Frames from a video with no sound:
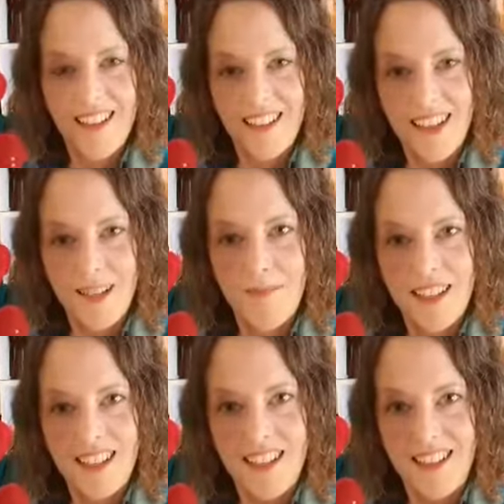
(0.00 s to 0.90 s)
anybody
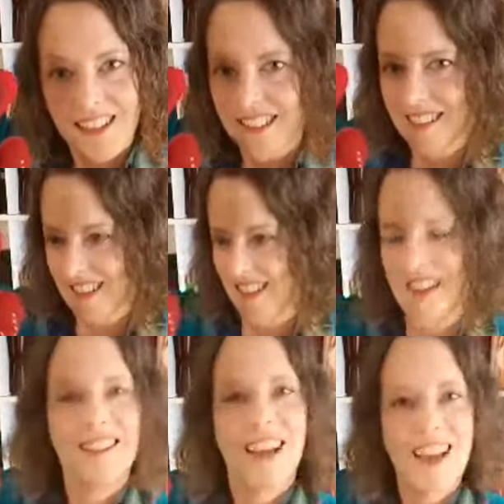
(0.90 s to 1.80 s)
can
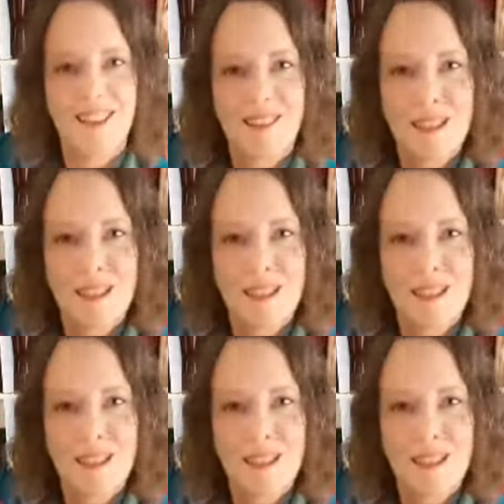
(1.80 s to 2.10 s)
handle this